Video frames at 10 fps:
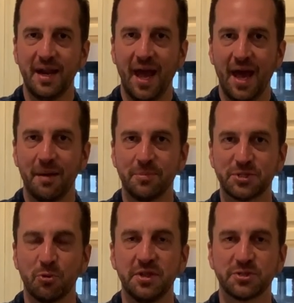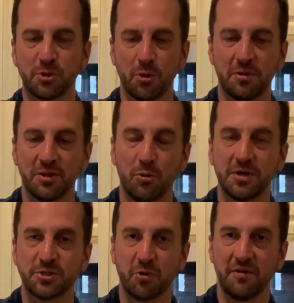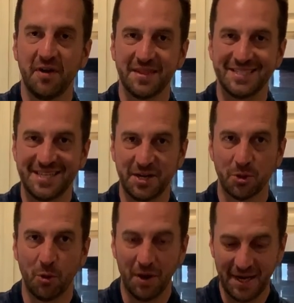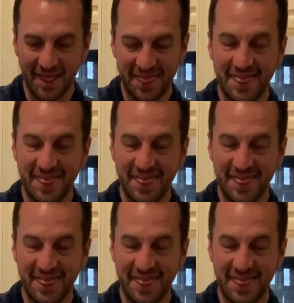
and between the sirloin and loin is where you find the tenderloin.